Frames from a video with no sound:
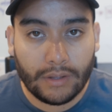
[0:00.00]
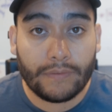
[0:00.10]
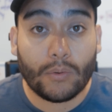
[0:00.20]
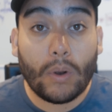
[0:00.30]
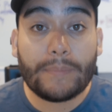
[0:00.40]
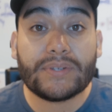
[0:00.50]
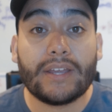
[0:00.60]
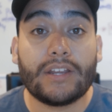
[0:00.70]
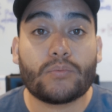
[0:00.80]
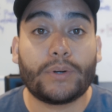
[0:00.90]
The
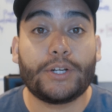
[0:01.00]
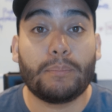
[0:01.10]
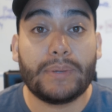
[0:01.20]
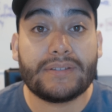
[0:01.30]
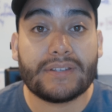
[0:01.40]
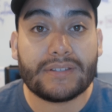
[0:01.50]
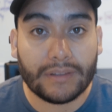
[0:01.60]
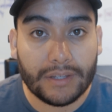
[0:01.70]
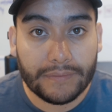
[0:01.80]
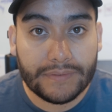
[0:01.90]
website is where your business
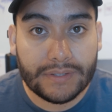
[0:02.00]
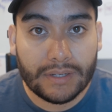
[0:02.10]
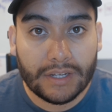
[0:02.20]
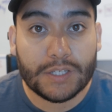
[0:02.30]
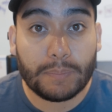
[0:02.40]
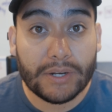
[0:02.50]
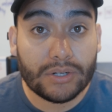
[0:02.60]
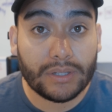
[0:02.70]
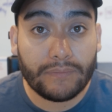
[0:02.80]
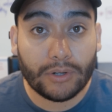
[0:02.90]
lives,
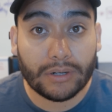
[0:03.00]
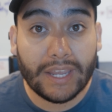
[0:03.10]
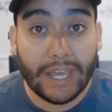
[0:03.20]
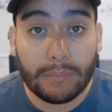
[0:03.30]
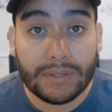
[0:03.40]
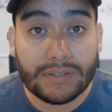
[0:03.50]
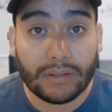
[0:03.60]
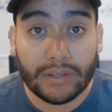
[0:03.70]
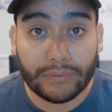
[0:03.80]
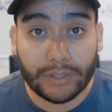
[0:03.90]
especially if you're a cannabis
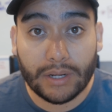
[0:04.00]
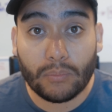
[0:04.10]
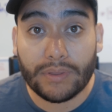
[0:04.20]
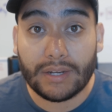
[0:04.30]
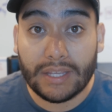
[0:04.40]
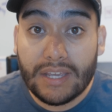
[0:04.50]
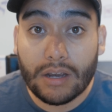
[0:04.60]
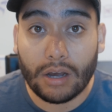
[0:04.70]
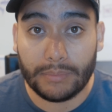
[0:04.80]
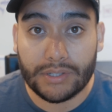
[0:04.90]
delivery with an
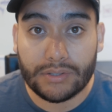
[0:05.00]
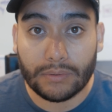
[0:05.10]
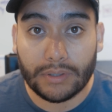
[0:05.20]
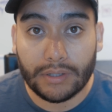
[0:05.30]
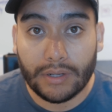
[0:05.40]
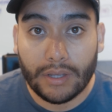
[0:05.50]
e-commerce store.